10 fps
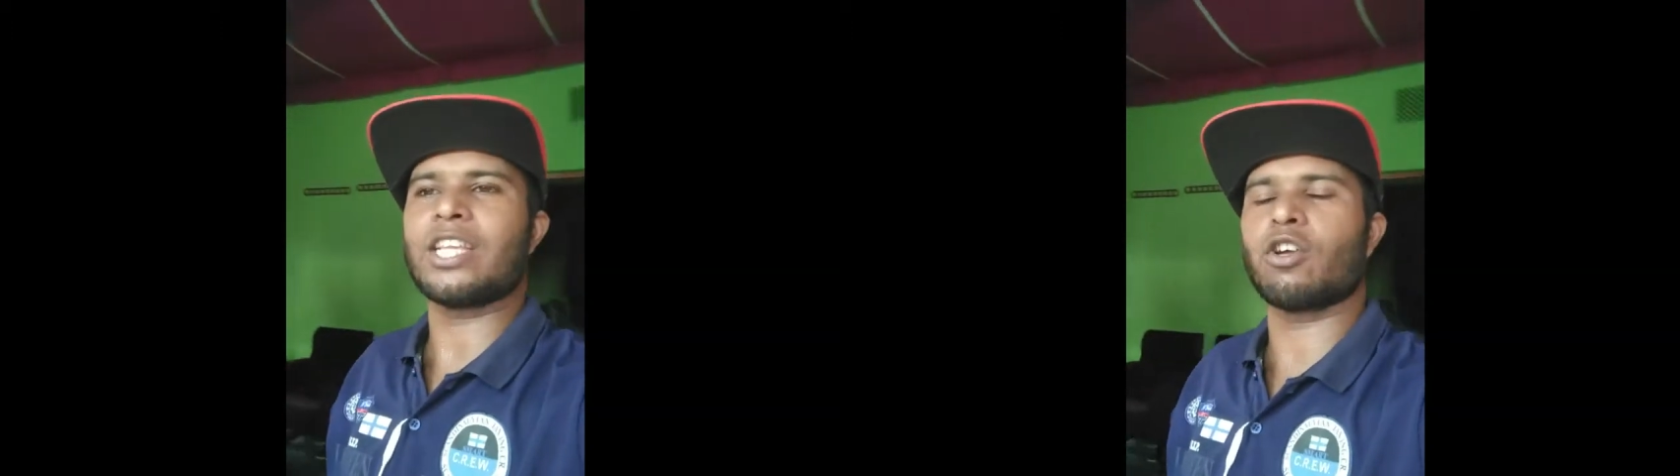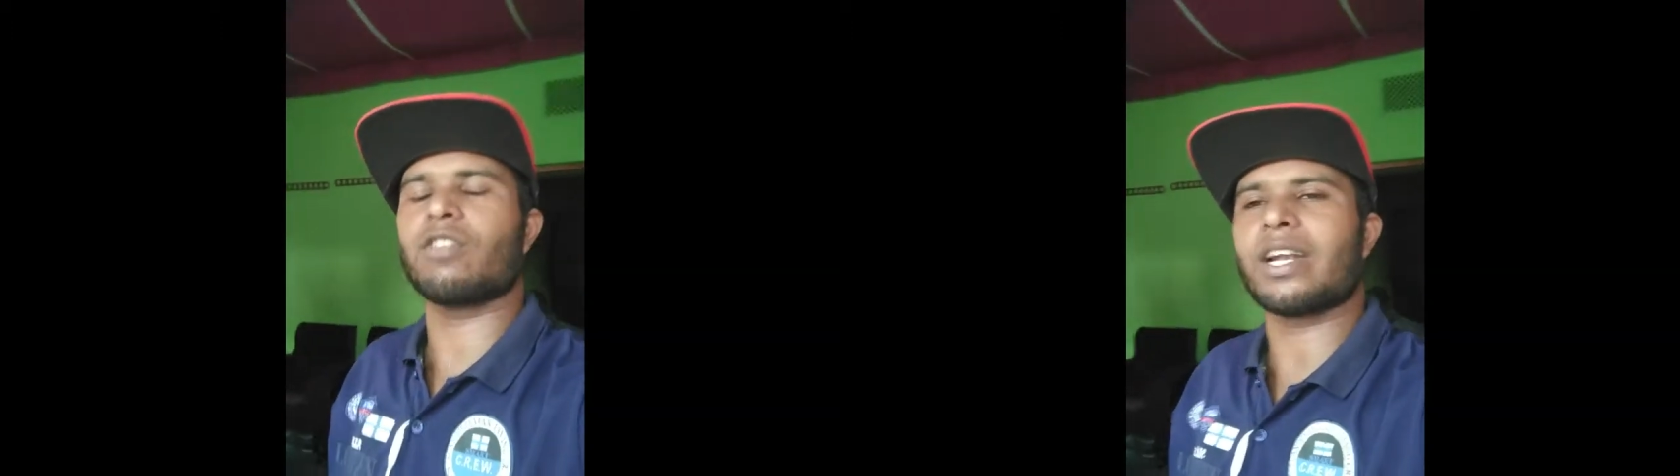
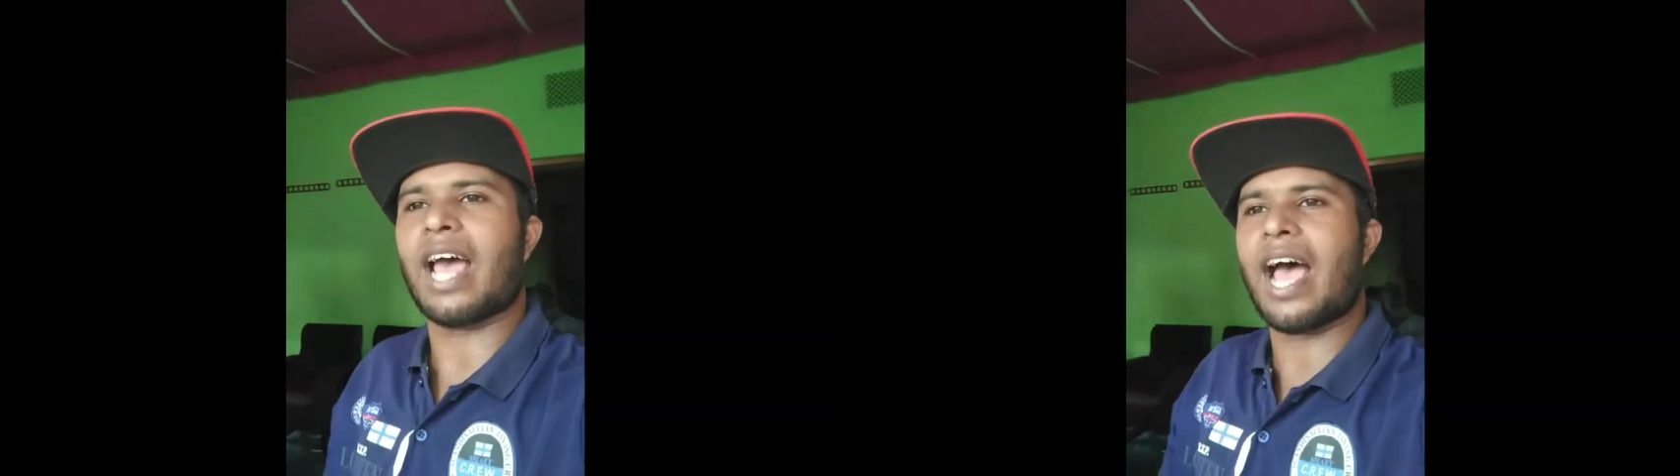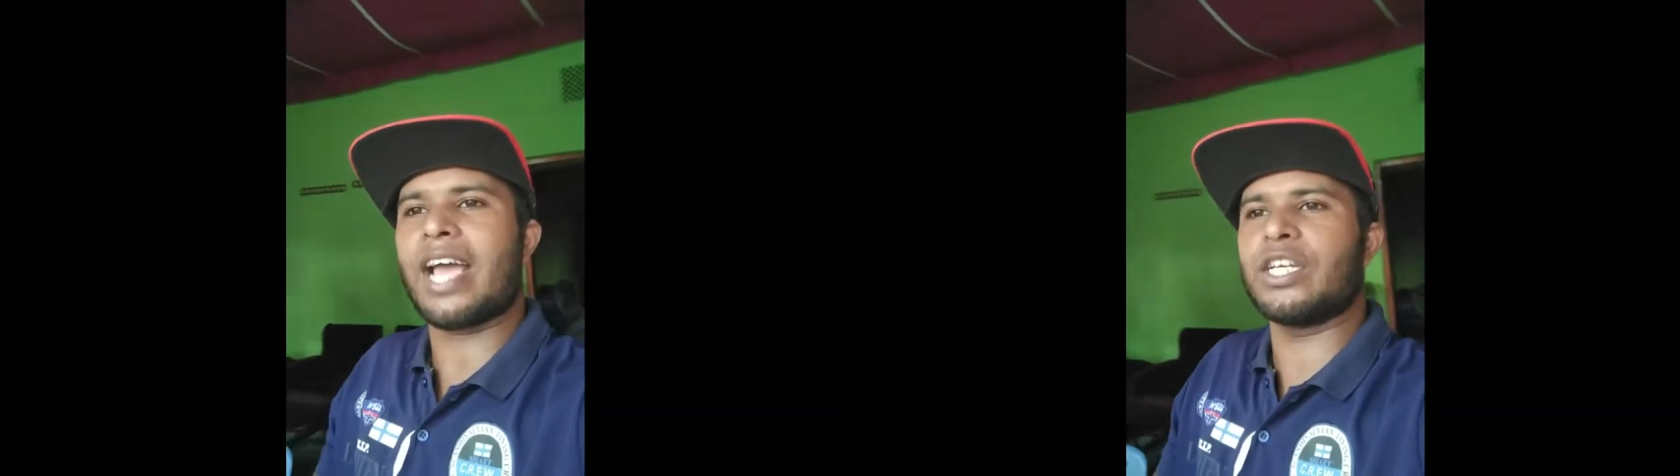I thought
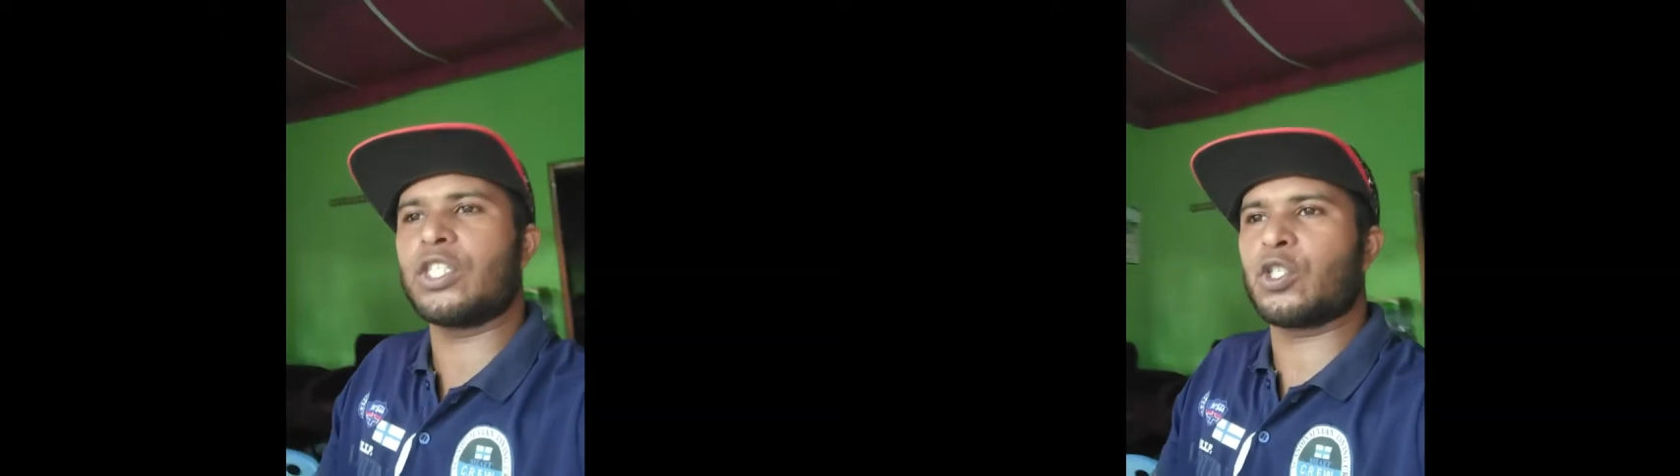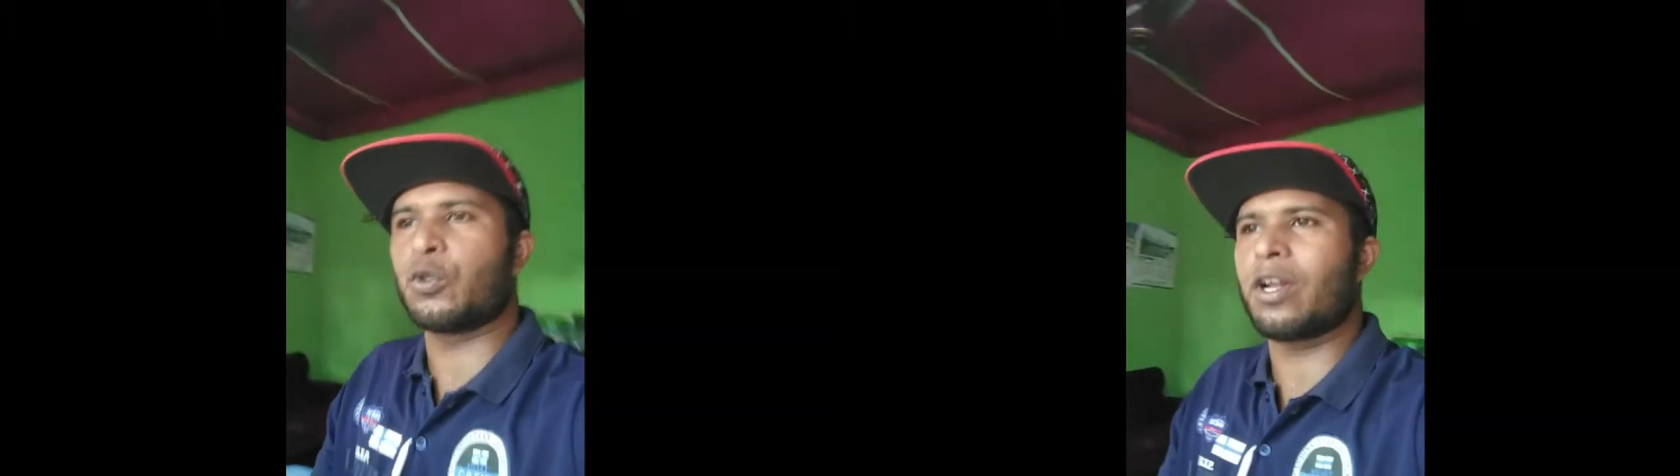that
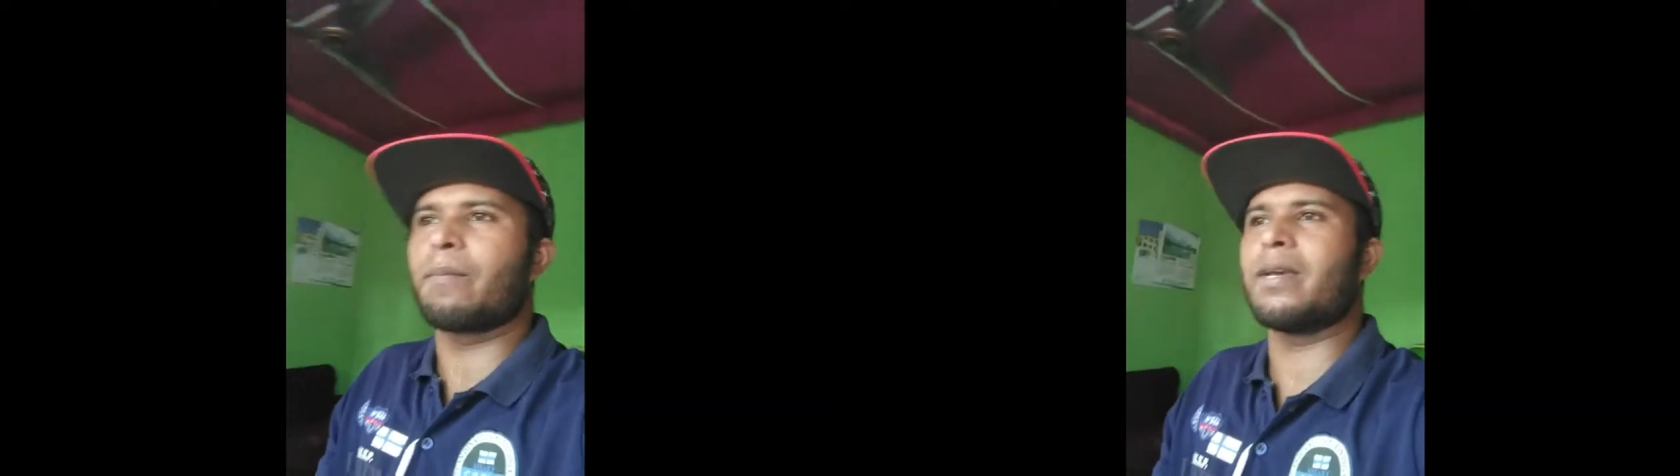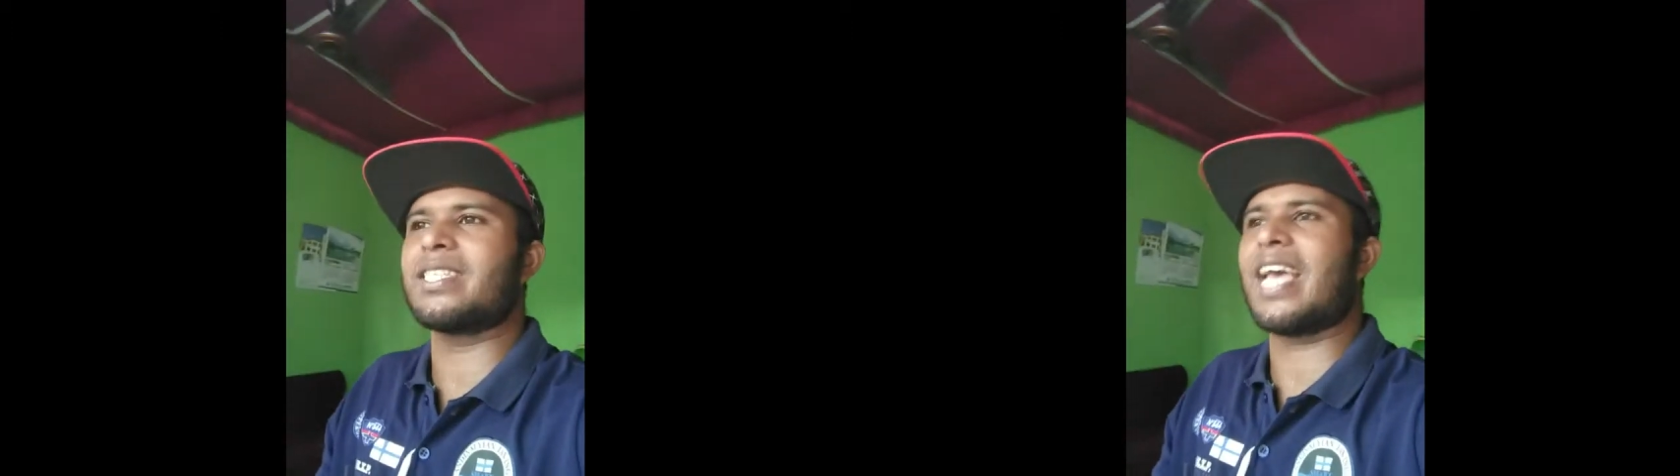I
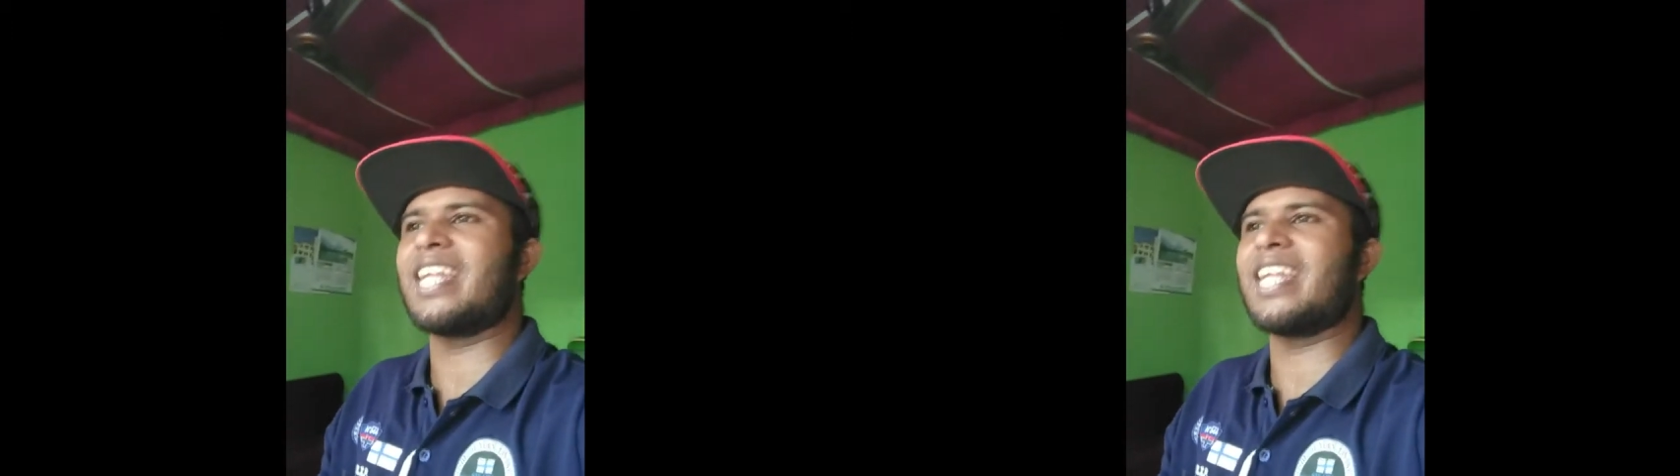shouldn't miss